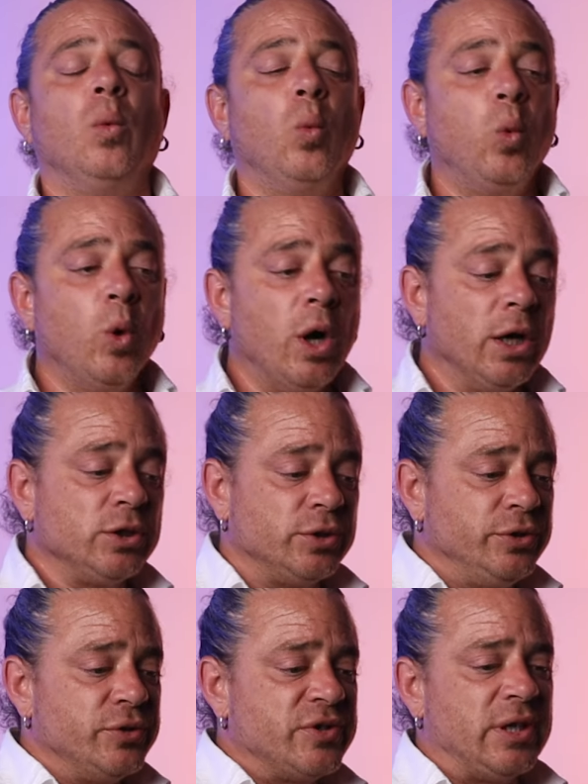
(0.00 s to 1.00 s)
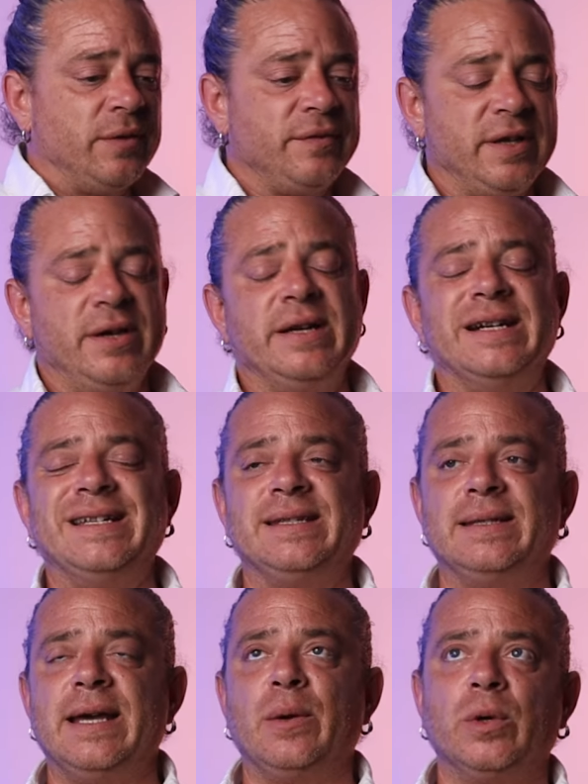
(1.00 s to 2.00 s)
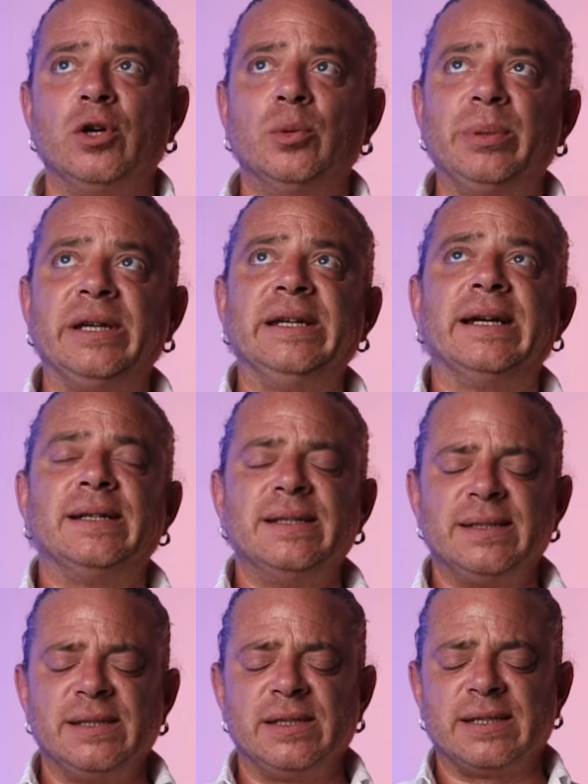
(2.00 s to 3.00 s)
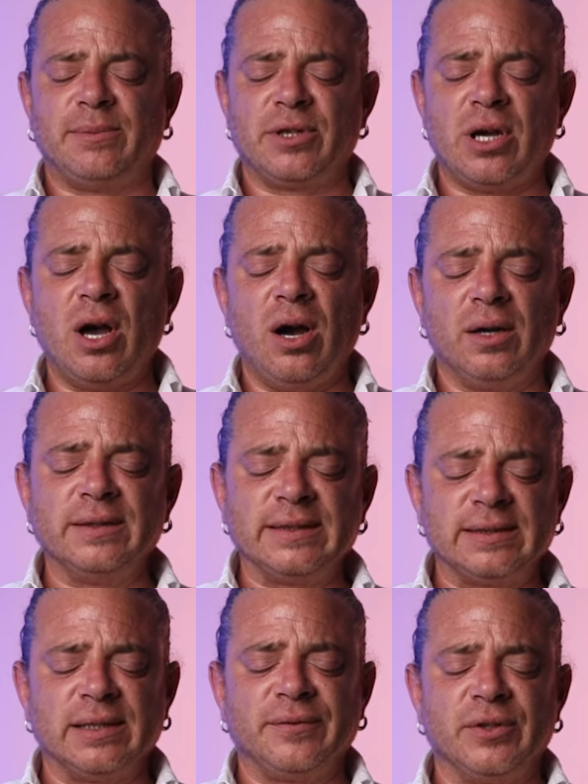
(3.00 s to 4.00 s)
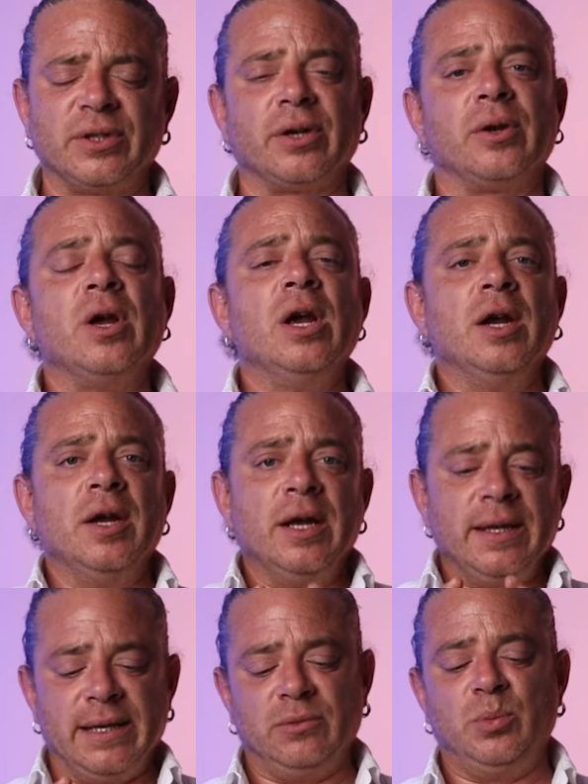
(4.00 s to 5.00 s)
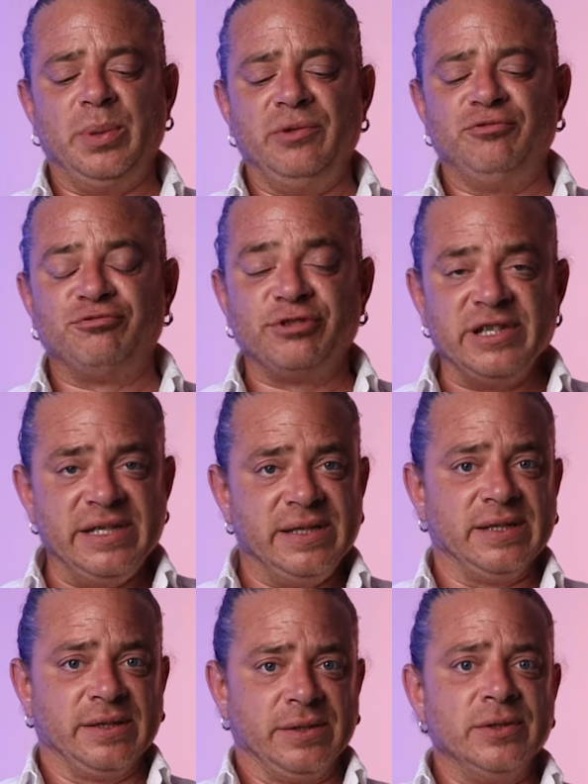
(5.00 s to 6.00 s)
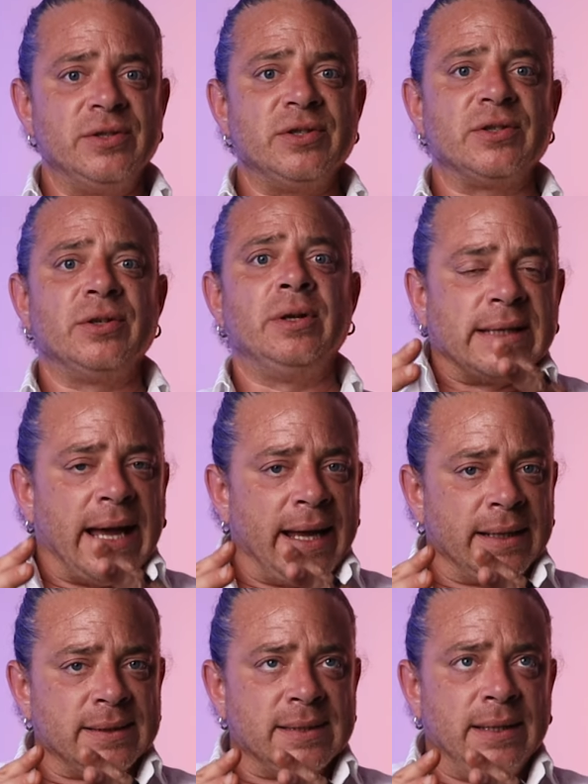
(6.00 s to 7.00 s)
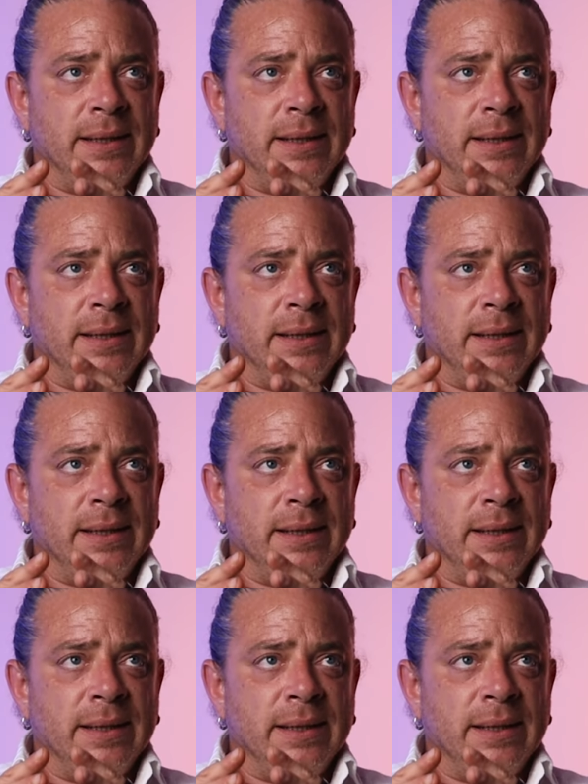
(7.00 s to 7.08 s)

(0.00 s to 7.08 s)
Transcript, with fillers: Work on yourself. There is there will be, and this is some of the hardest stuff to do there will be reasons that,